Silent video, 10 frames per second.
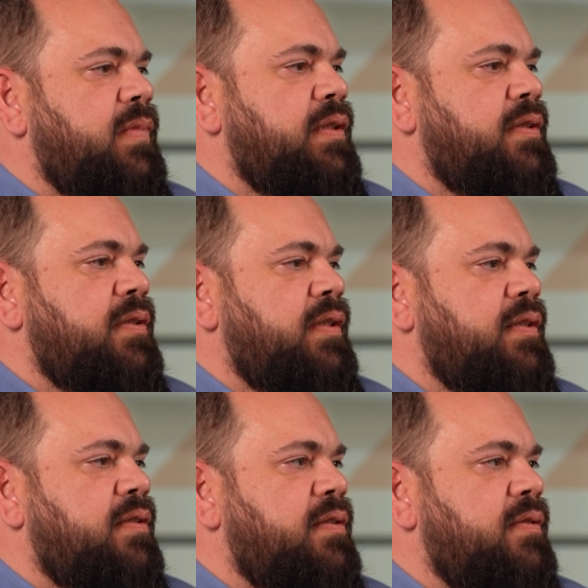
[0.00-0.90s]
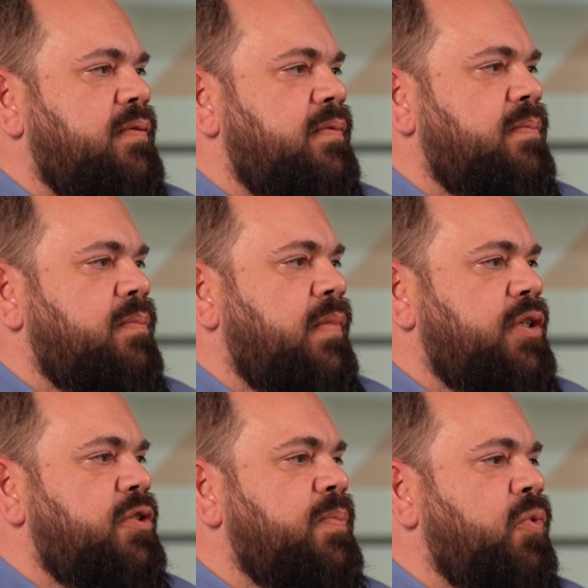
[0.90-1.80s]
It's
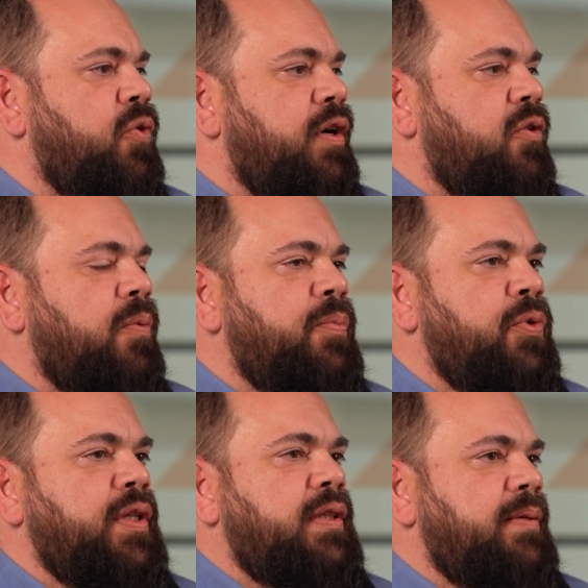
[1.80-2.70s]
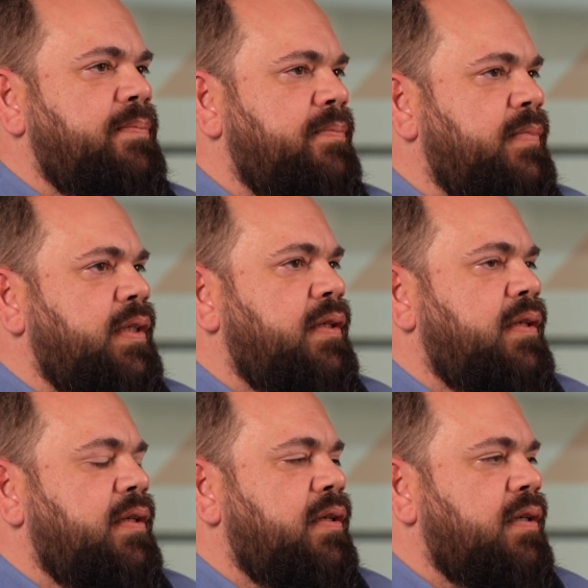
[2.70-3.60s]
much more a community
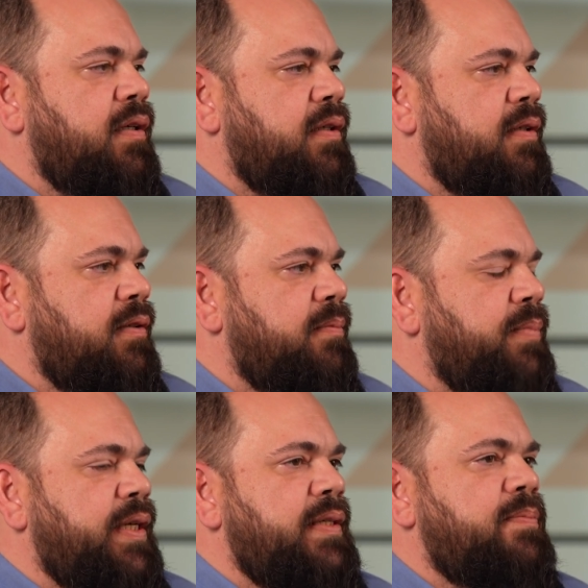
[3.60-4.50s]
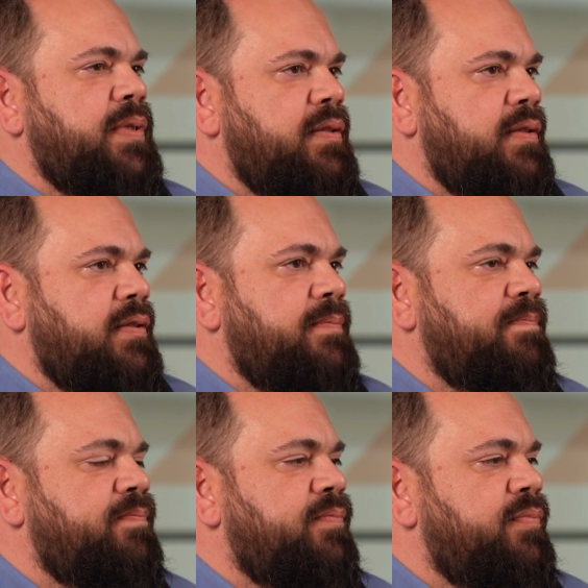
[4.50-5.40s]
based business.
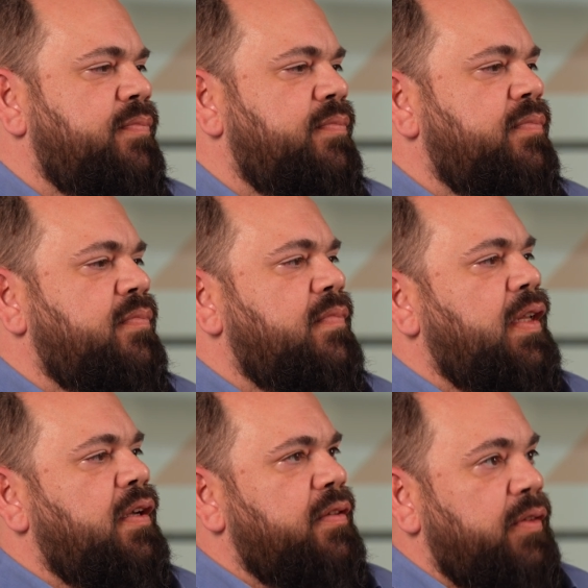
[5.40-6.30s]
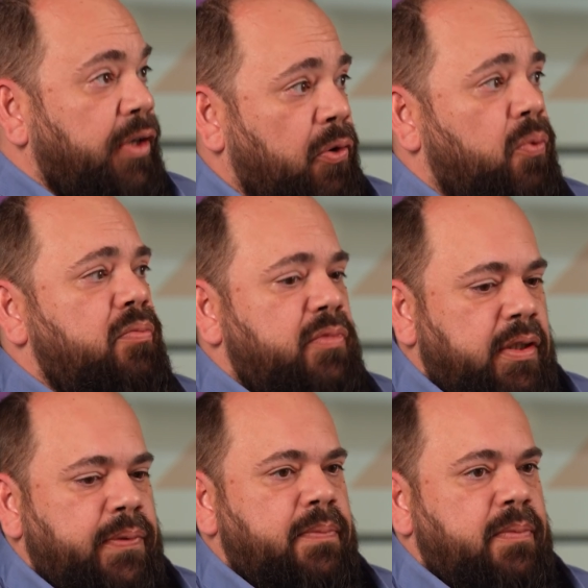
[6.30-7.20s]
Though
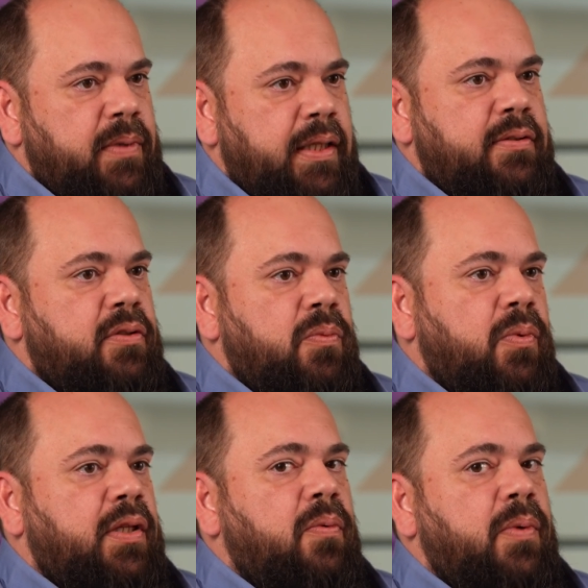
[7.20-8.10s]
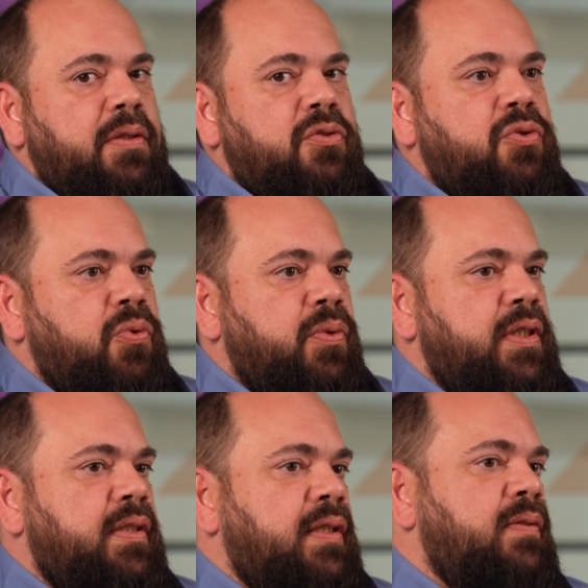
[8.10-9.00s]
what's true
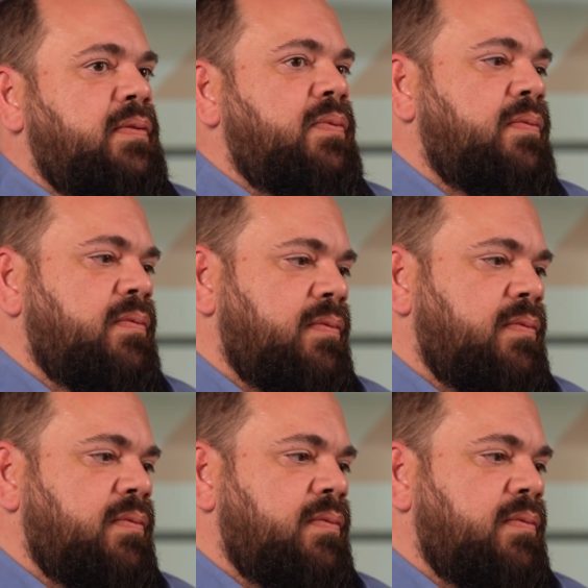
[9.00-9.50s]
is that